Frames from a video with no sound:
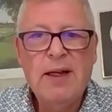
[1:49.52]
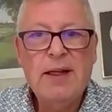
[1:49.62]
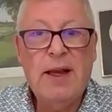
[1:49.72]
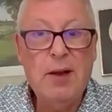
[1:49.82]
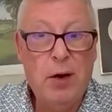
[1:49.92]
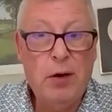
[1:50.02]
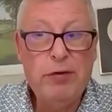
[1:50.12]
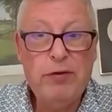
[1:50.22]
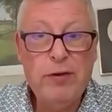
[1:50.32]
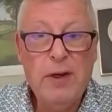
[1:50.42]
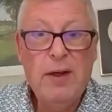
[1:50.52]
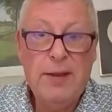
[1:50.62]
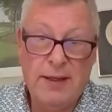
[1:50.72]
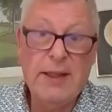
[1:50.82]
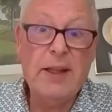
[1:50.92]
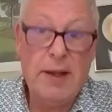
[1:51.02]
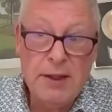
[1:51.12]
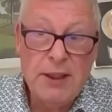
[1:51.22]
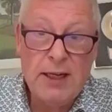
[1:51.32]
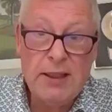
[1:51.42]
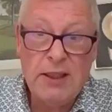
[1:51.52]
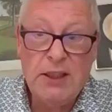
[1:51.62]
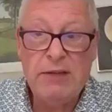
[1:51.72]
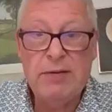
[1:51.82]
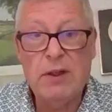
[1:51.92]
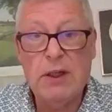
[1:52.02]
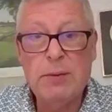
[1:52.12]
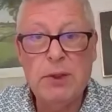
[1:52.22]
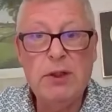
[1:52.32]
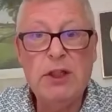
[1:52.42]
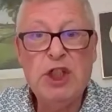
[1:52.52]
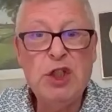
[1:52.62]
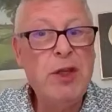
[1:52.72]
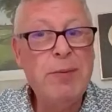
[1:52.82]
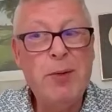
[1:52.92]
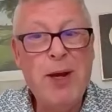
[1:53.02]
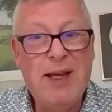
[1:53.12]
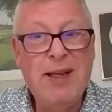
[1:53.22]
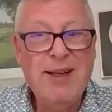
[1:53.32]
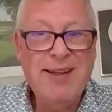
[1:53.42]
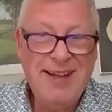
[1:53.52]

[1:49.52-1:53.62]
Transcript: kill off things like leather jackets and chafer grubs, or you shoo them away.